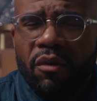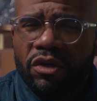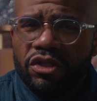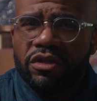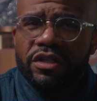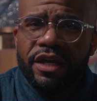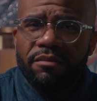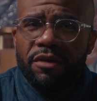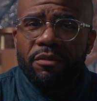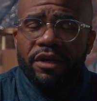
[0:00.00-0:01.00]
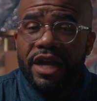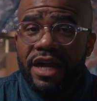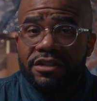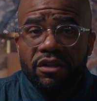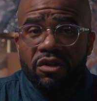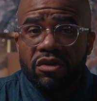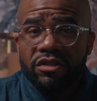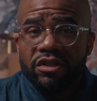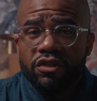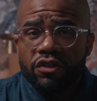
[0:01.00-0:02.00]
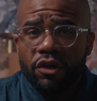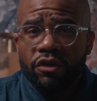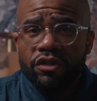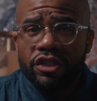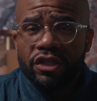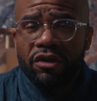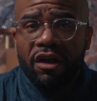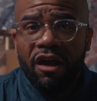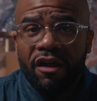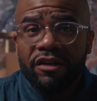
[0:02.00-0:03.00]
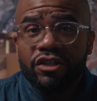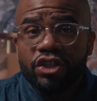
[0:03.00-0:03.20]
I want you to take a moment and ask the Lord to search your heart,